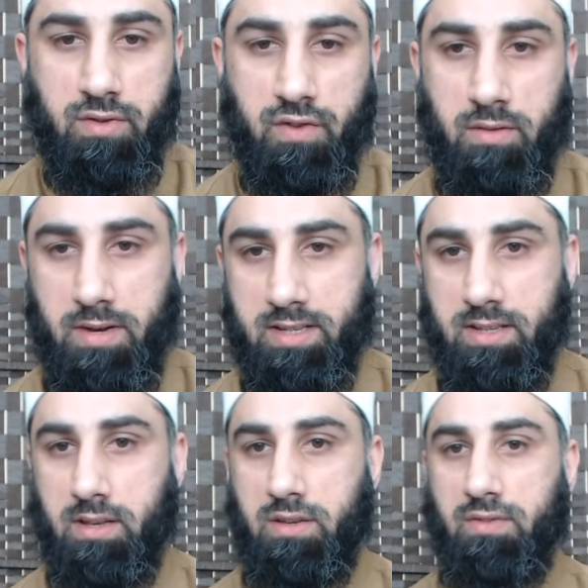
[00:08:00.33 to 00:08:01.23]
for the
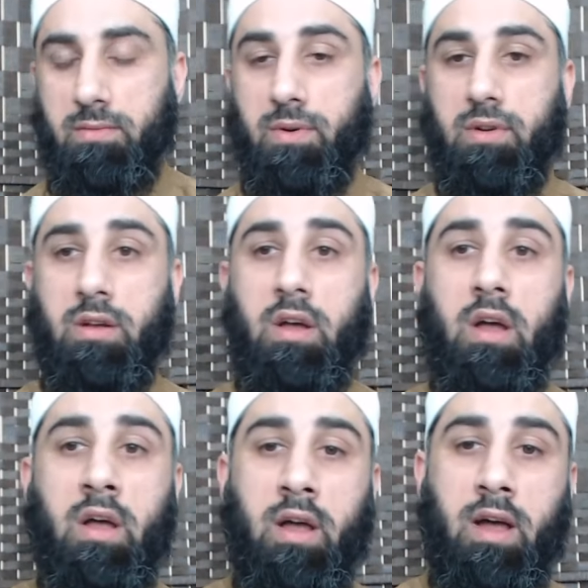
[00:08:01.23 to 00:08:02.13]
blessings of the book,
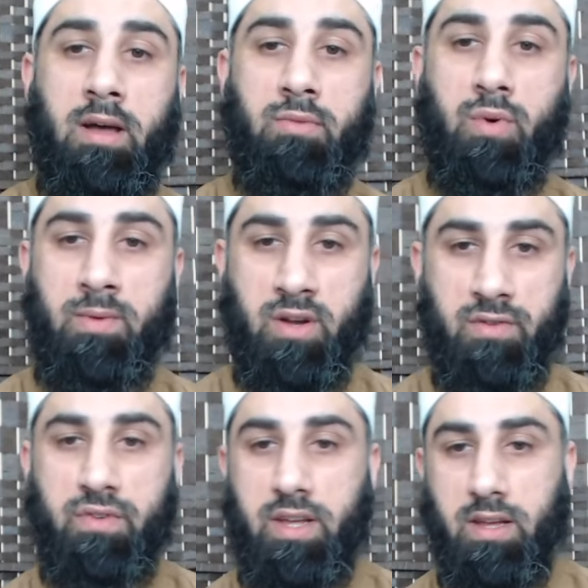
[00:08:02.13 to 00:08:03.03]
um, but we'll be
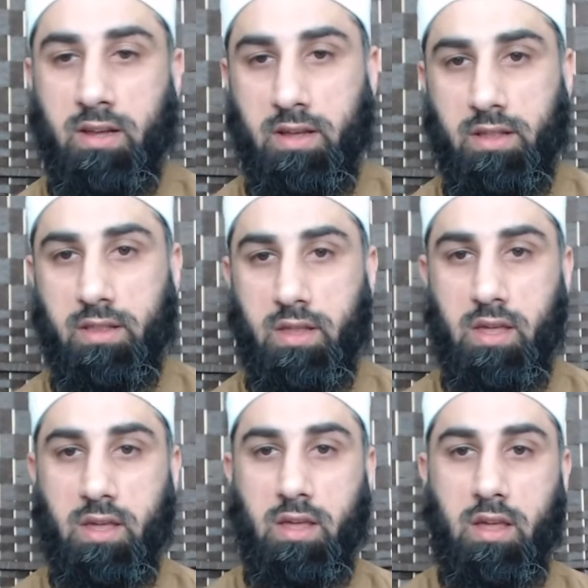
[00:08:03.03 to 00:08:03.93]
covering
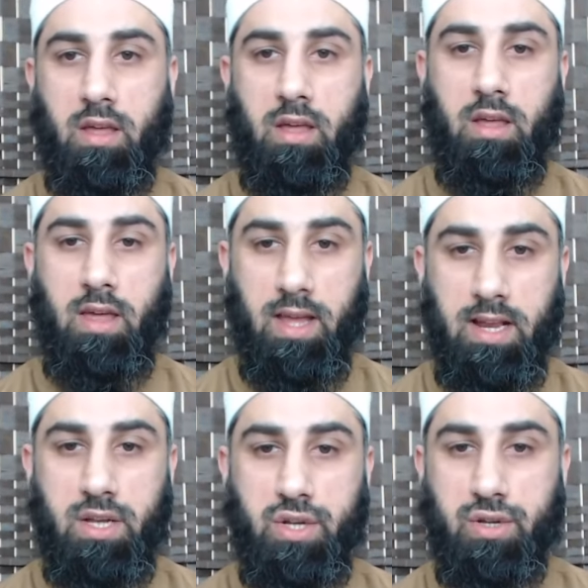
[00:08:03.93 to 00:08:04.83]
the
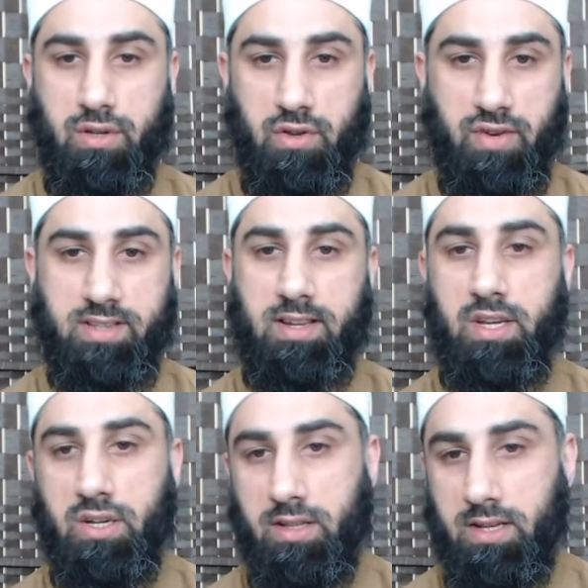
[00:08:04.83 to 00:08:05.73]
English, the
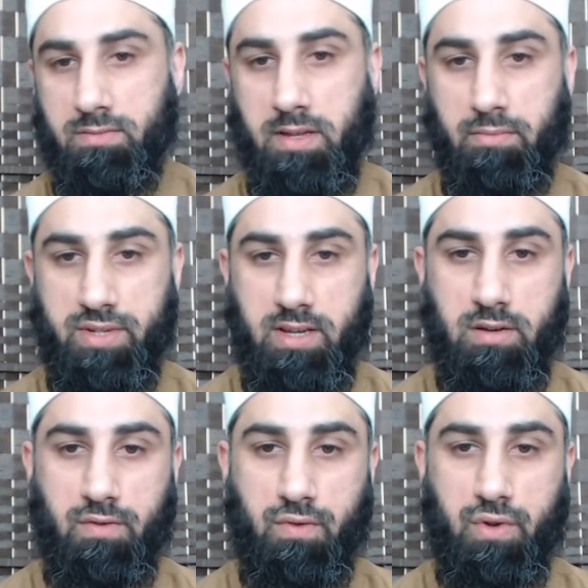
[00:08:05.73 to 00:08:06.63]
translation that's been
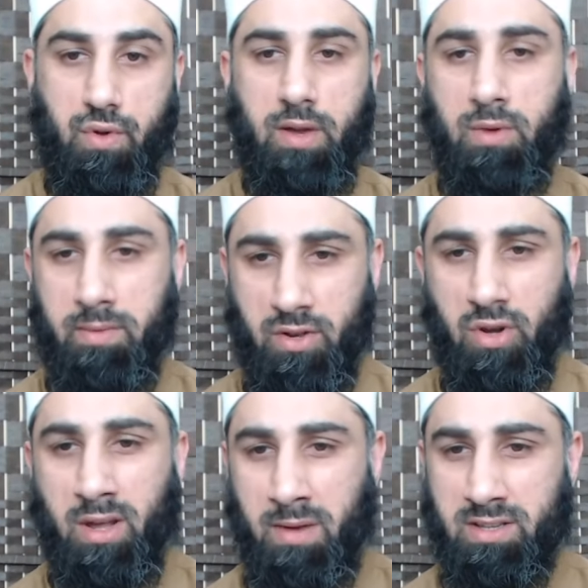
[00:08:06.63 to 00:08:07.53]
presented for you. And we'll be
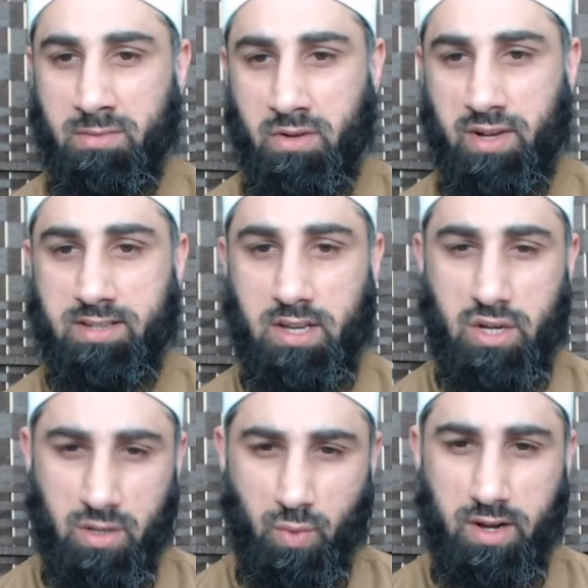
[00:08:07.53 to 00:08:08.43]
talking about some of the translation,
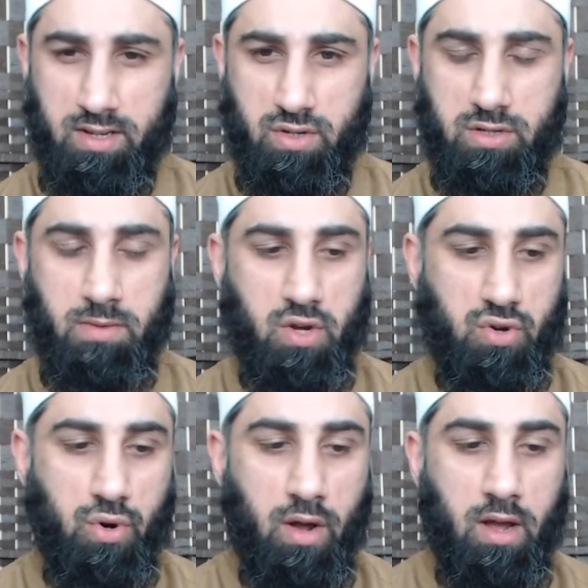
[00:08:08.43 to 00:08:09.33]
the words, just to make
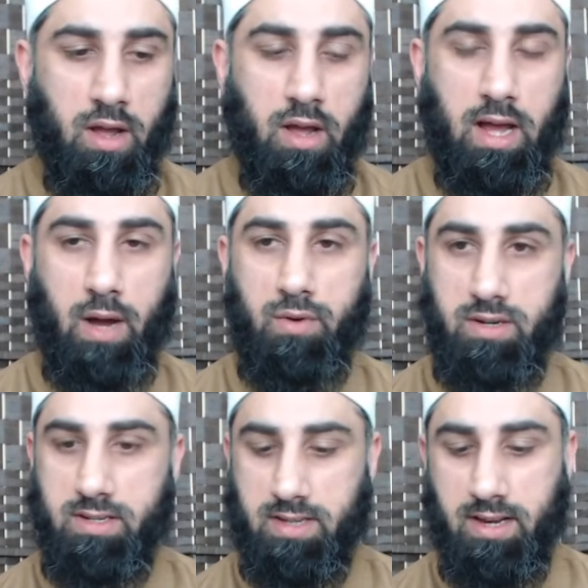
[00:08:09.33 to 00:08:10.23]
sure our
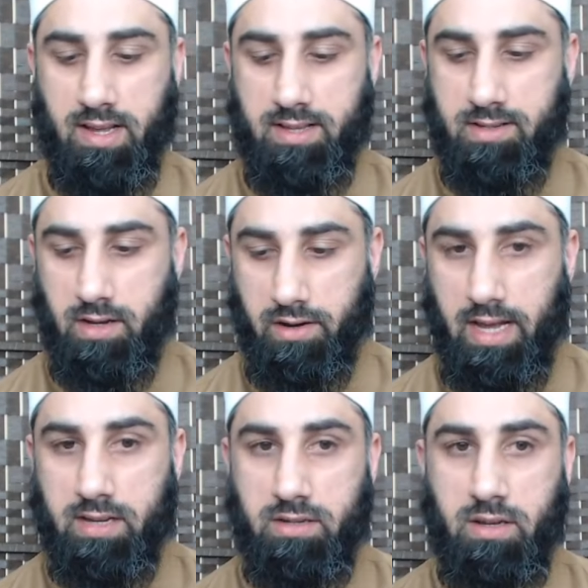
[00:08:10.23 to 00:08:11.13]
understanding is
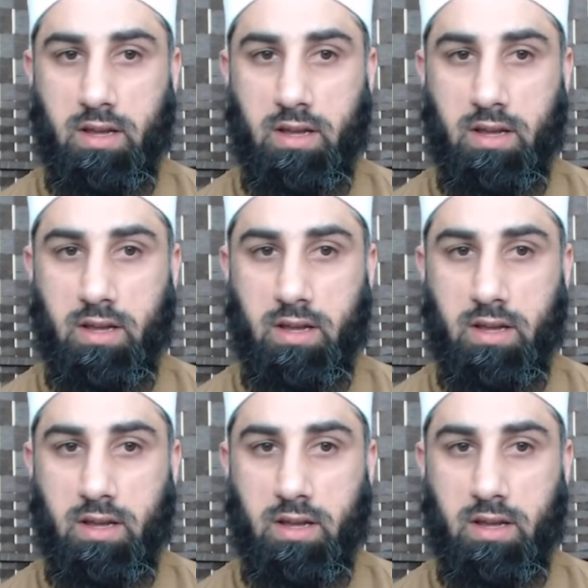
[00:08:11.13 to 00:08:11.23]
correct.